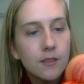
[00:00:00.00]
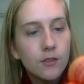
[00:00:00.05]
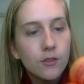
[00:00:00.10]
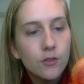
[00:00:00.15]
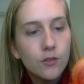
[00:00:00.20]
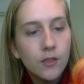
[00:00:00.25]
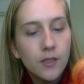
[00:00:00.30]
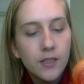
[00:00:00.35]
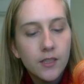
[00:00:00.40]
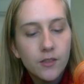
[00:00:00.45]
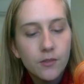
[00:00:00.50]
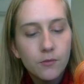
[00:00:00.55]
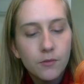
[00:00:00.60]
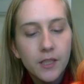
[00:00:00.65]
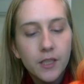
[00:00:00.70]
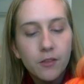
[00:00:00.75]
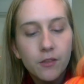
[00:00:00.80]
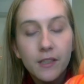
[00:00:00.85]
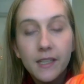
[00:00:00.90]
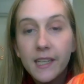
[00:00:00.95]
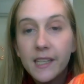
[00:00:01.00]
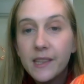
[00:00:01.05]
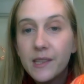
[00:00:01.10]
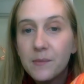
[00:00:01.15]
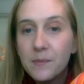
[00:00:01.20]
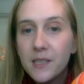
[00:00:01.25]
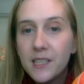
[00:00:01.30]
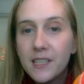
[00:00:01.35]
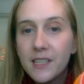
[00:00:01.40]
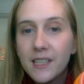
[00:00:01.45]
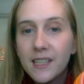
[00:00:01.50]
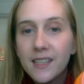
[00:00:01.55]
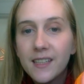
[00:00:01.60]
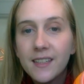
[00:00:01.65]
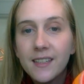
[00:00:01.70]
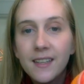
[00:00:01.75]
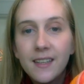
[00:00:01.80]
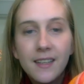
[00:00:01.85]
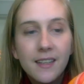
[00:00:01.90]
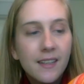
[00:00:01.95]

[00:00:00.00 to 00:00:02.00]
and trying to recreate them in yarn,